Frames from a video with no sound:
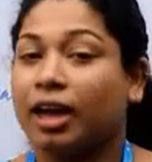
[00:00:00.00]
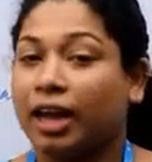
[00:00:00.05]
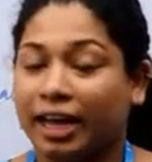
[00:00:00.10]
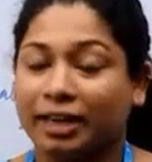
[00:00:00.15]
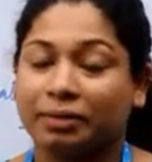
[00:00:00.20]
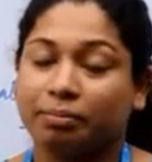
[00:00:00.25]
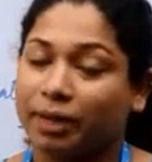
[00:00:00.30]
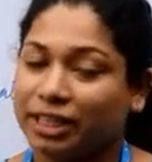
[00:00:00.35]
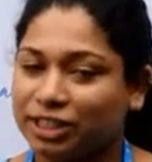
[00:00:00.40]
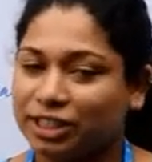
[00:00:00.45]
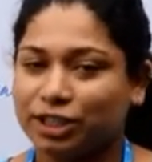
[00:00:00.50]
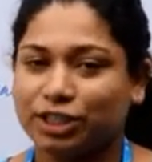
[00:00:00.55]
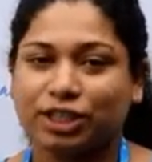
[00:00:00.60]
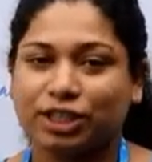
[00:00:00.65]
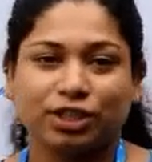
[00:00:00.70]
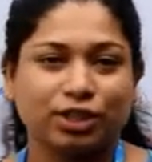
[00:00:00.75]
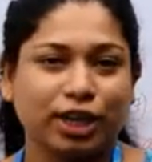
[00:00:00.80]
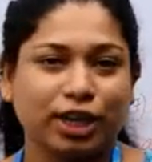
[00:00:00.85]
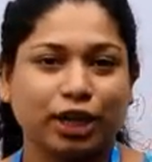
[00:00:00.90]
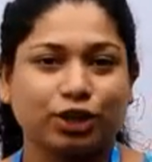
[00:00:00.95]
at MedCity
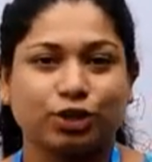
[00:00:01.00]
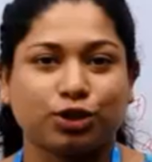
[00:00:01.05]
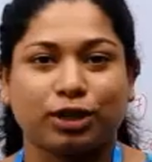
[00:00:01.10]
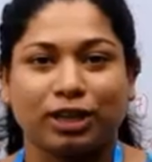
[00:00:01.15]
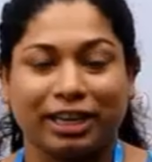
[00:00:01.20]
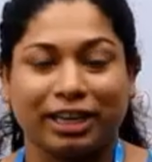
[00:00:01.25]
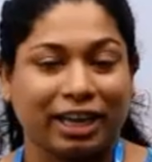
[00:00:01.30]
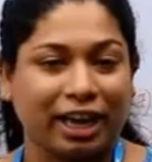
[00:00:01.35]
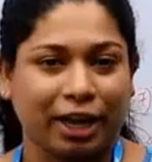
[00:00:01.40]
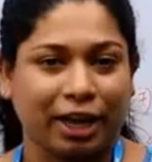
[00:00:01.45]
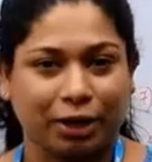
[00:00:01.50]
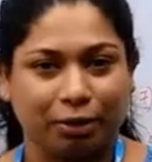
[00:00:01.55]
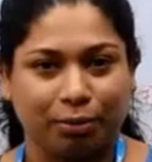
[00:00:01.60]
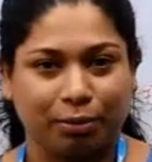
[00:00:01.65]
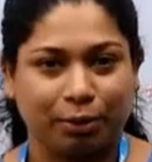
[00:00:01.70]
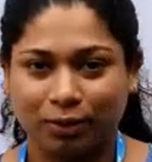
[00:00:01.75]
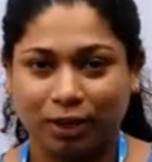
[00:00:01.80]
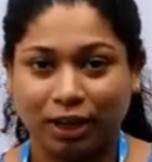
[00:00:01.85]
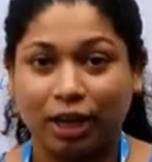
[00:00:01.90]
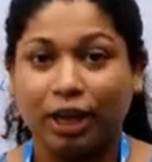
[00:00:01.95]
International
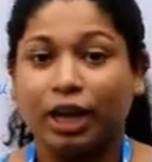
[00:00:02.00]
Academy.